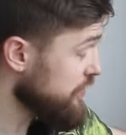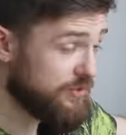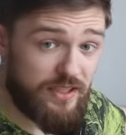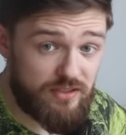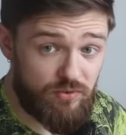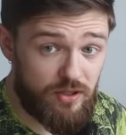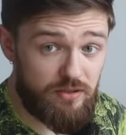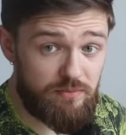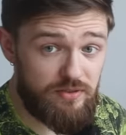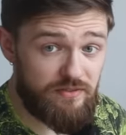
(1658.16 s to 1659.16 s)
also has
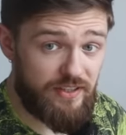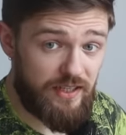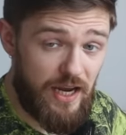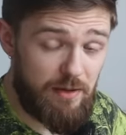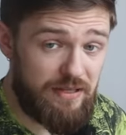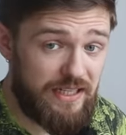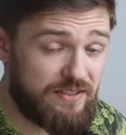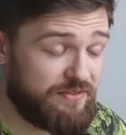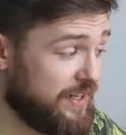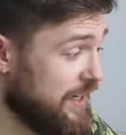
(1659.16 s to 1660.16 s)
waterproofing,
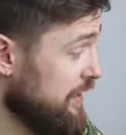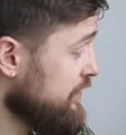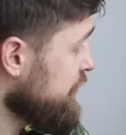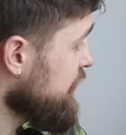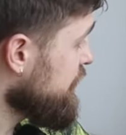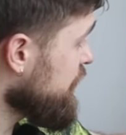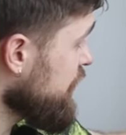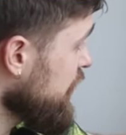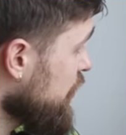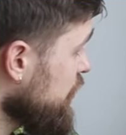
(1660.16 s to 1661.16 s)
IPX5
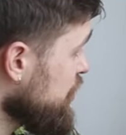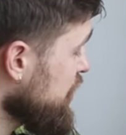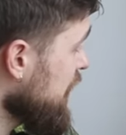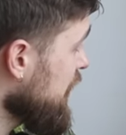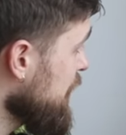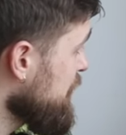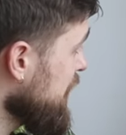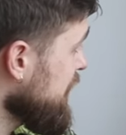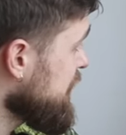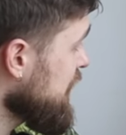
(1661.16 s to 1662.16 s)
for the whole shell,
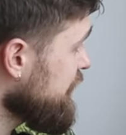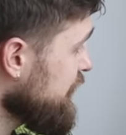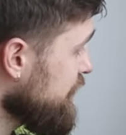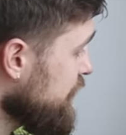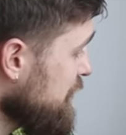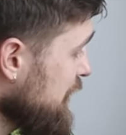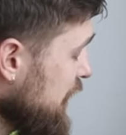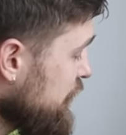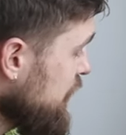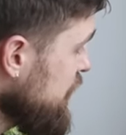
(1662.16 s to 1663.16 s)
IPX7 for the
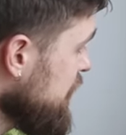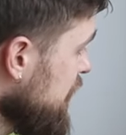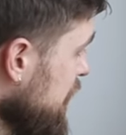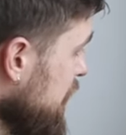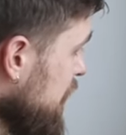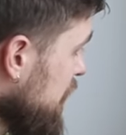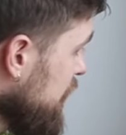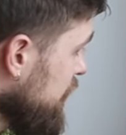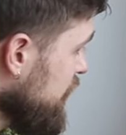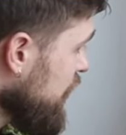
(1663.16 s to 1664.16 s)
batteries,
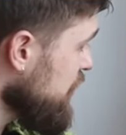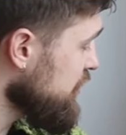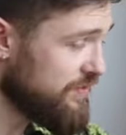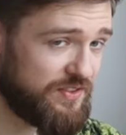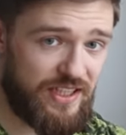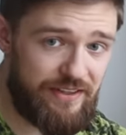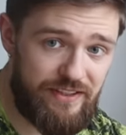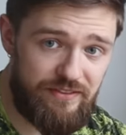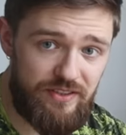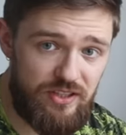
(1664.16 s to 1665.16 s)
tons of
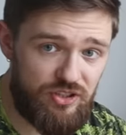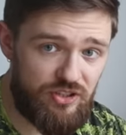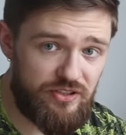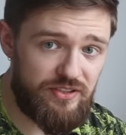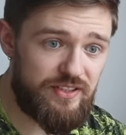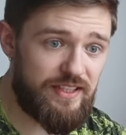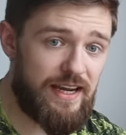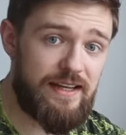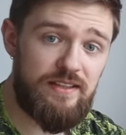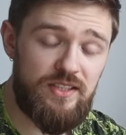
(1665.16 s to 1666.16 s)
safety features,
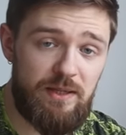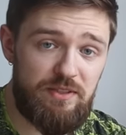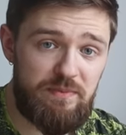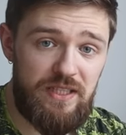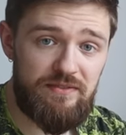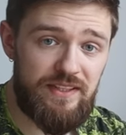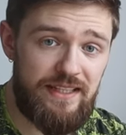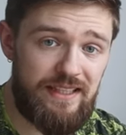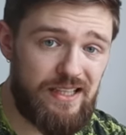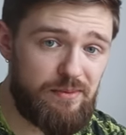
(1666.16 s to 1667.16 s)
and a top speed of
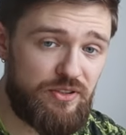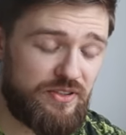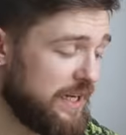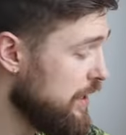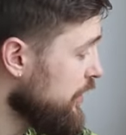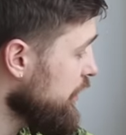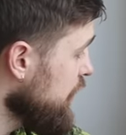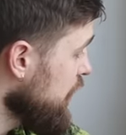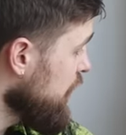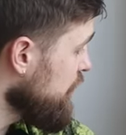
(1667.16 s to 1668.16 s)
90 kilometers an hour,
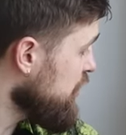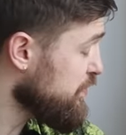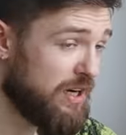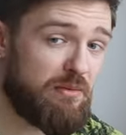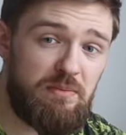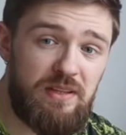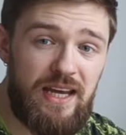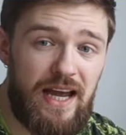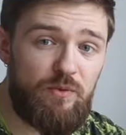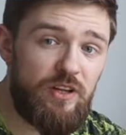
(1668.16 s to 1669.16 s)
which
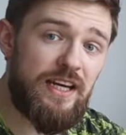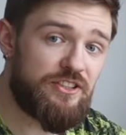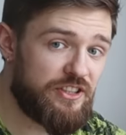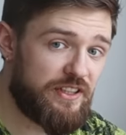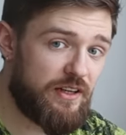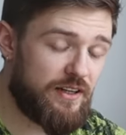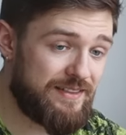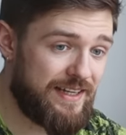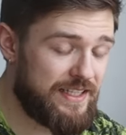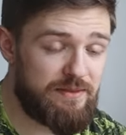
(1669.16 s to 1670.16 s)
probably I will actually
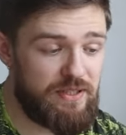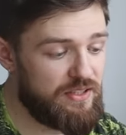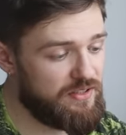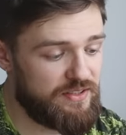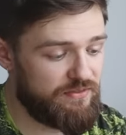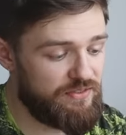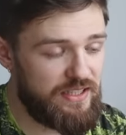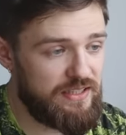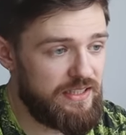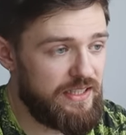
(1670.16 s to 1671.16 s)
not test, because
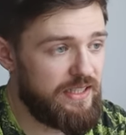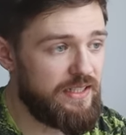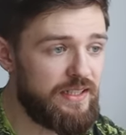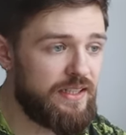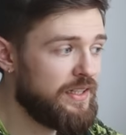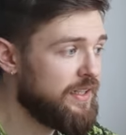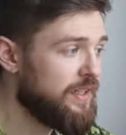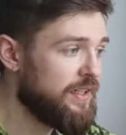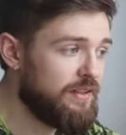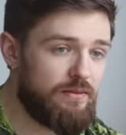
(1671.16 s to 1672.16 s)
frankly,
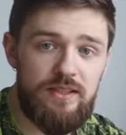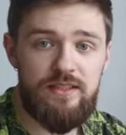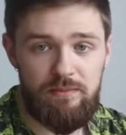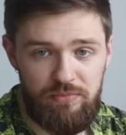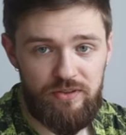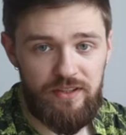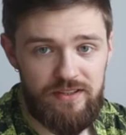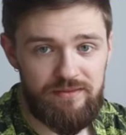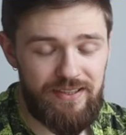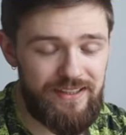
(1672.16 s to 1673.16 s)
what's the point?